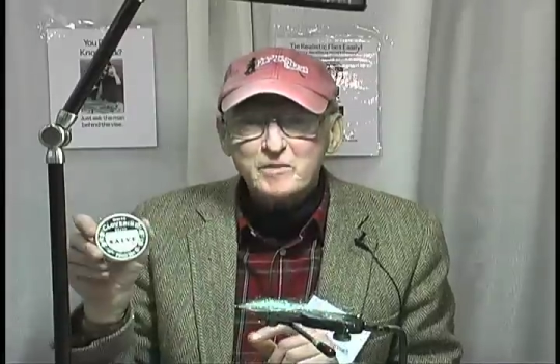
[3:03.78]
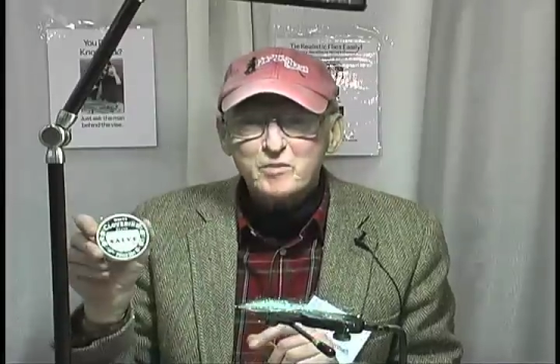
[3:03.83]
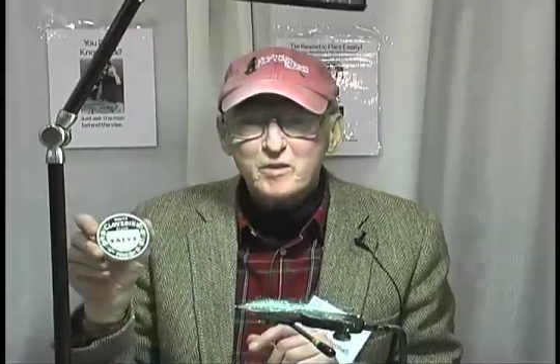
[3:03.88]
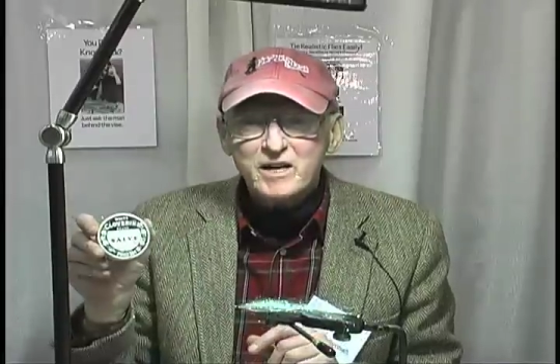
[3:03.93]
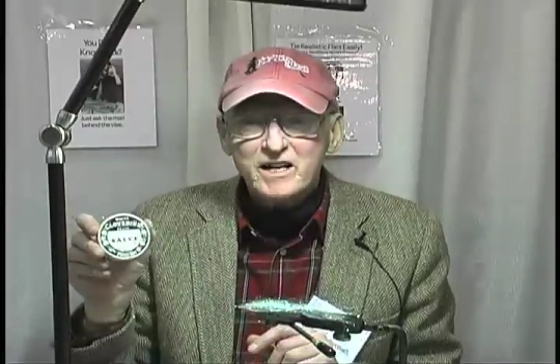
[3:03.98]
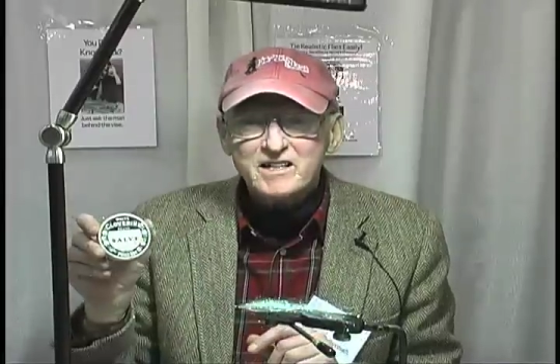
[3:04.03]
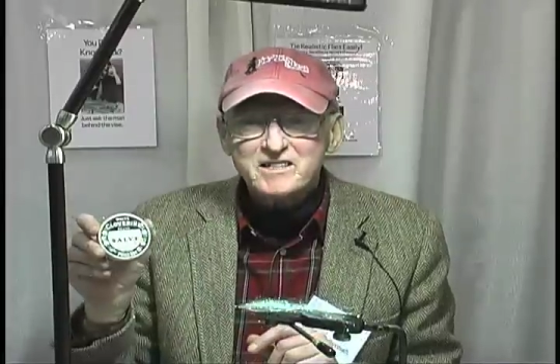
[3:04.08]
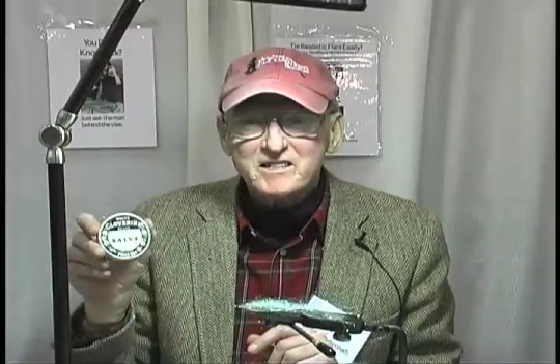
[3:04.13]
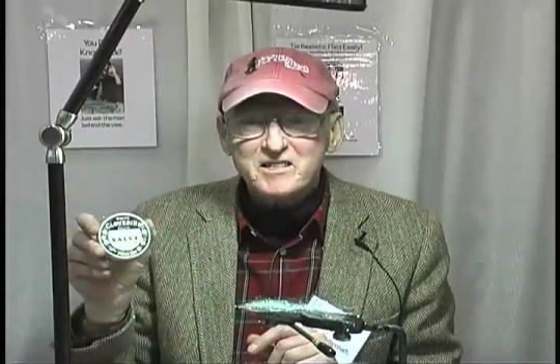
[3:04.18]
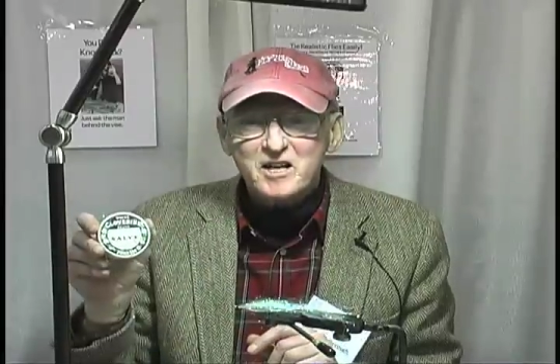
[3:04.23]

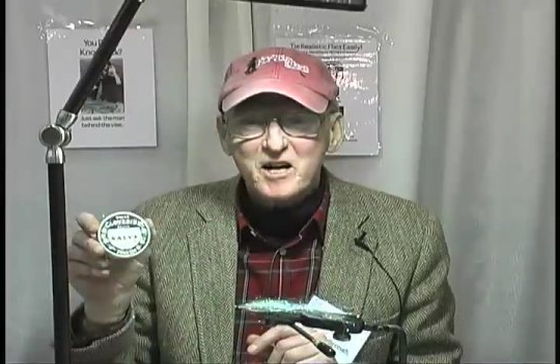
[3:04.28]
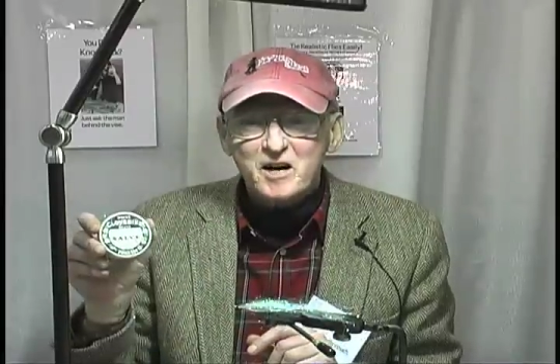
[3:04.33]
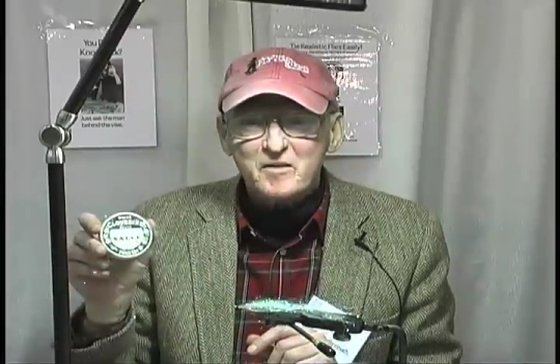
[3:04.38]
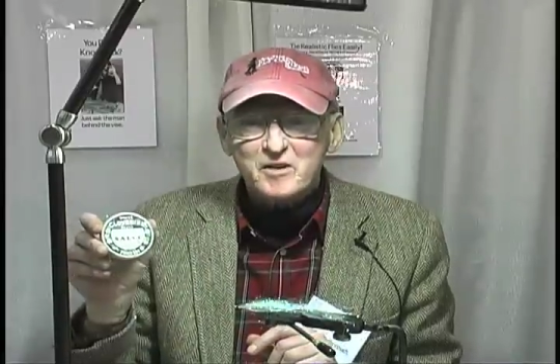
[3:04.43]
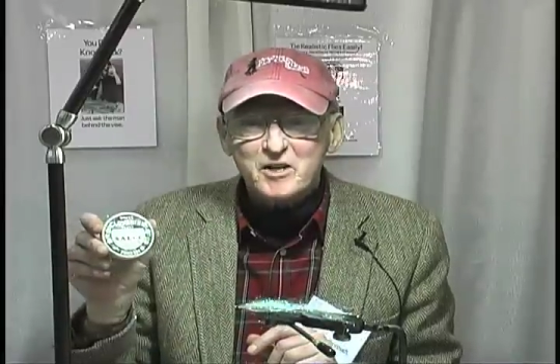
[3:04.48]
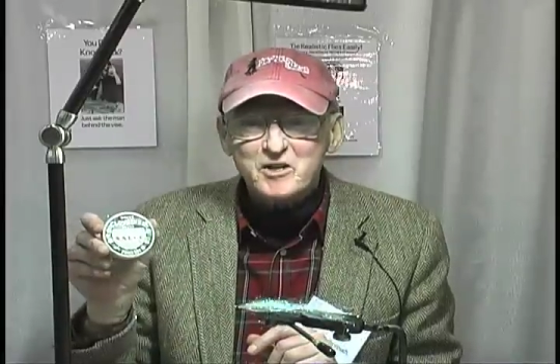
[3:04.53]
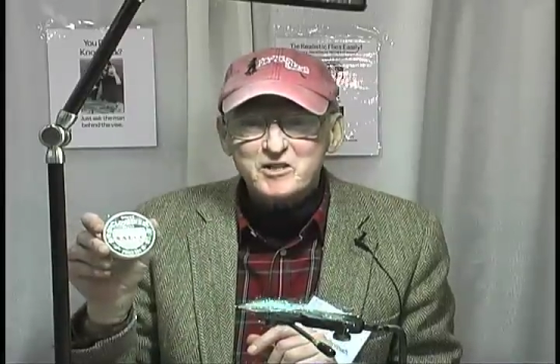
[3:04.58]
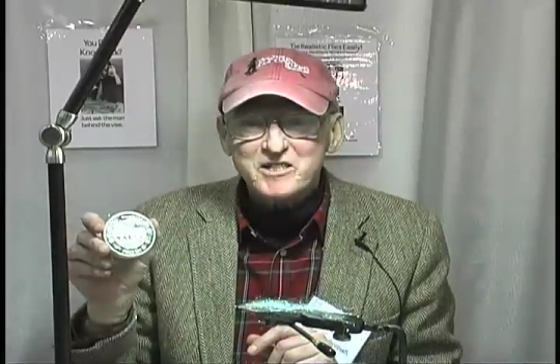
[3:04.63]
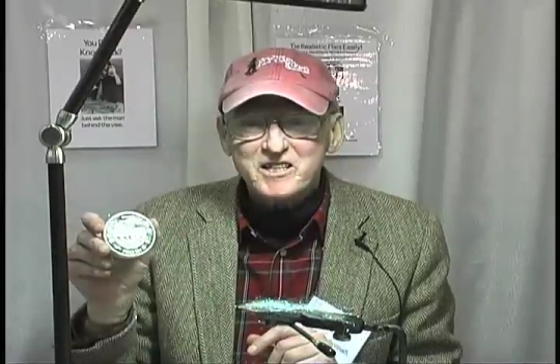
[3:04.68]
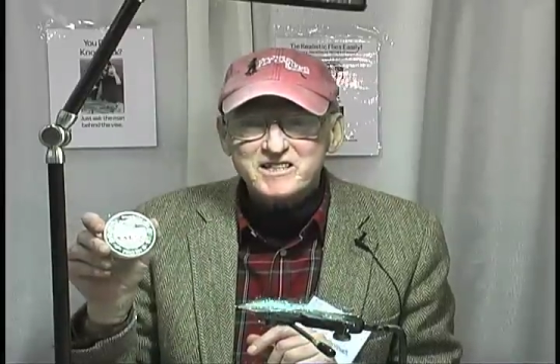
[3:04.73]
brand salve.
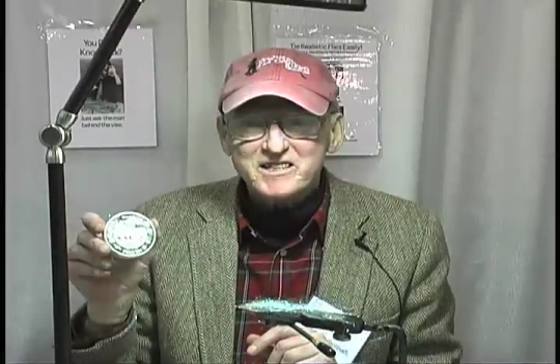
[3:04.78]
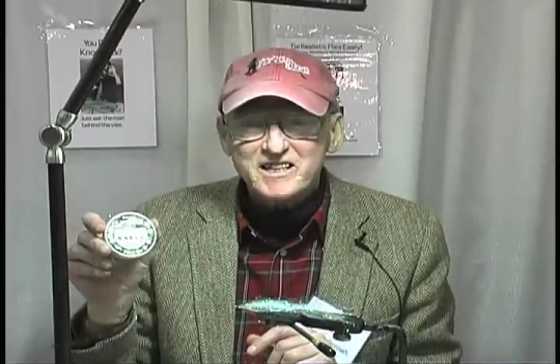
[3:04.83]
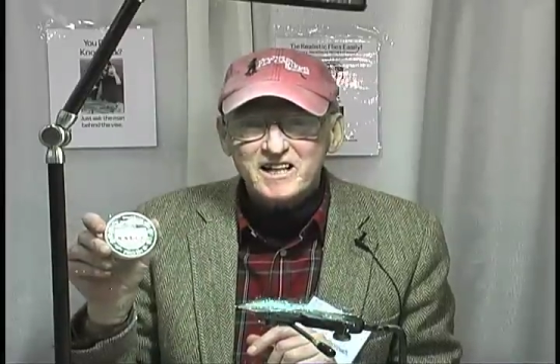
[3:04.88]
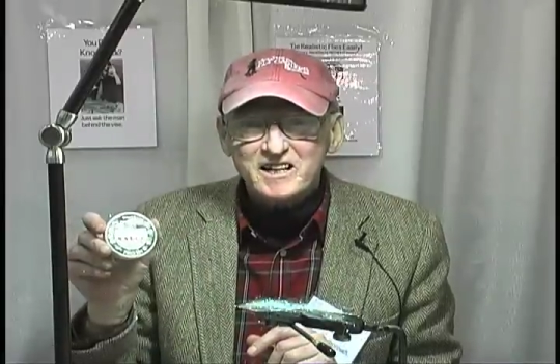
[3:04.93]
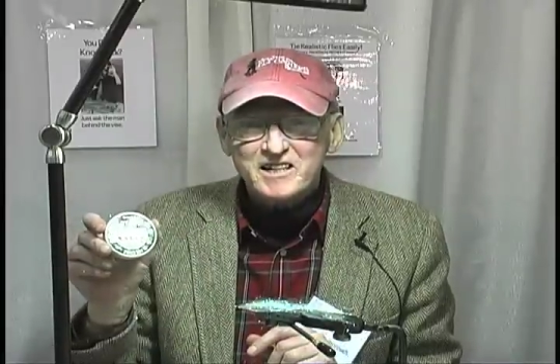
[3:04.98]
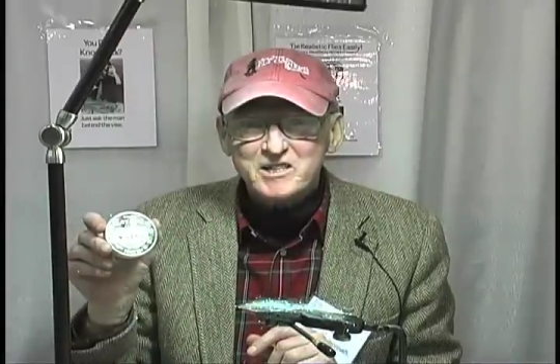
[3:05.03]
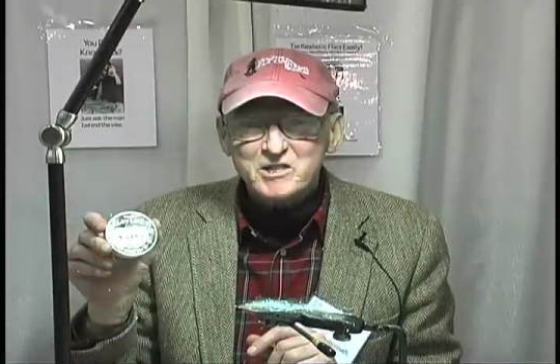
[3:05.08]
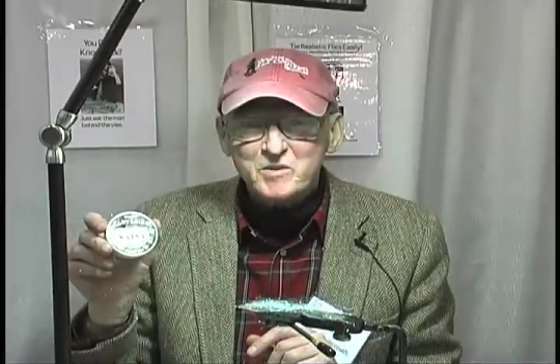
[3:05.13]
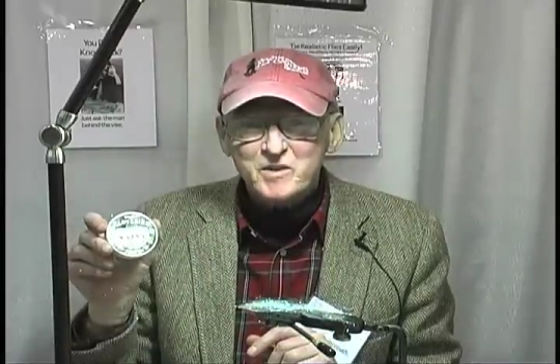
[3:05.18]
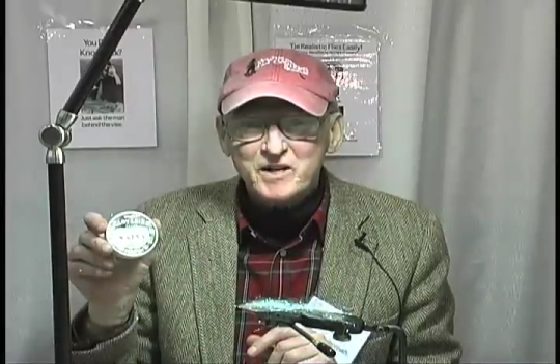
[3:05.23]
I used to sell this